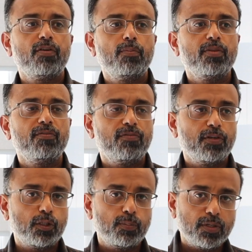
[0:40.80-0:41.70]
from the
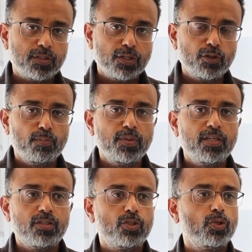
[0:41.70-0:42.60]
first person you
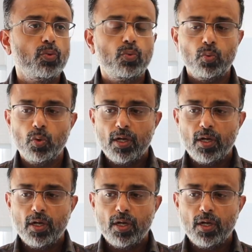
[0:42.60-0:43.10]
meet to